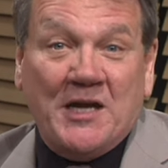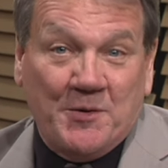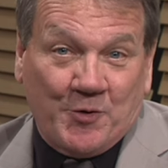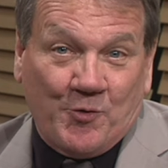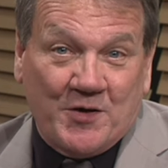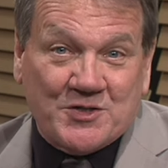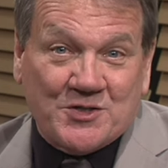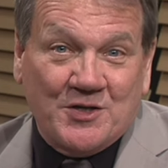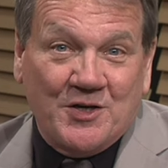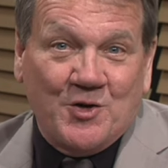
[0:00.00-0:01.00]
immigrants
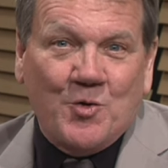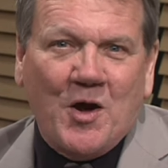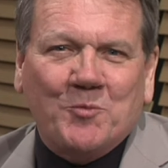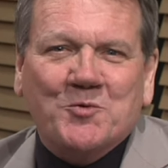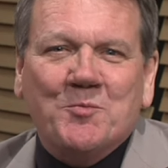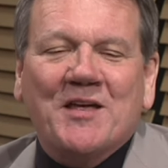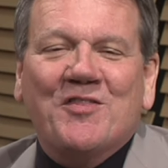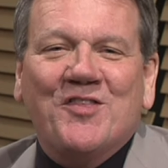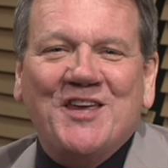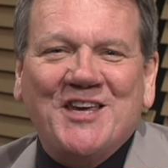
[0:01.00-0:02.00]
who helped to
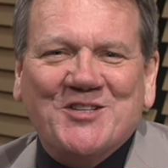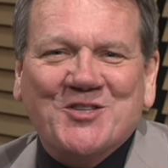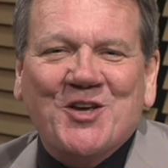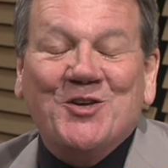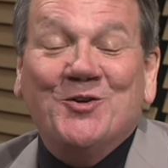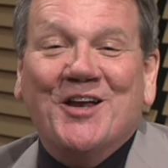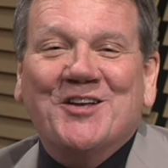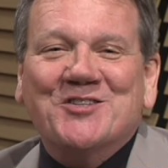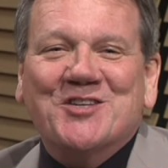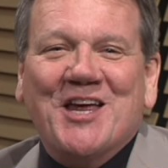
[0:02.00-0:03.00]
make these
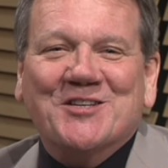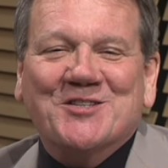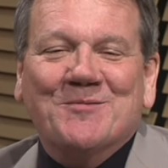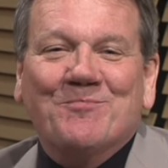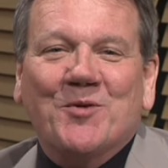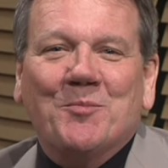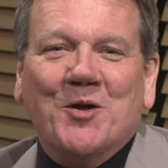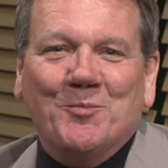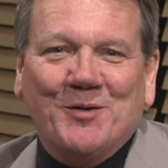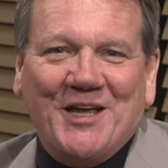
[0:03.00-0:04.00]
United States a
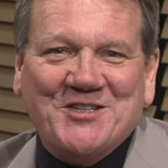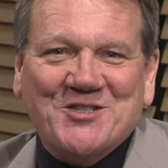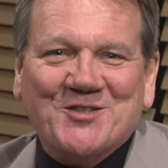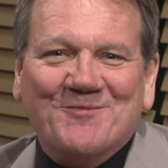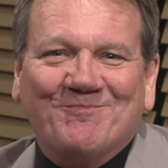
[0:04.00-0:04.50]
better place.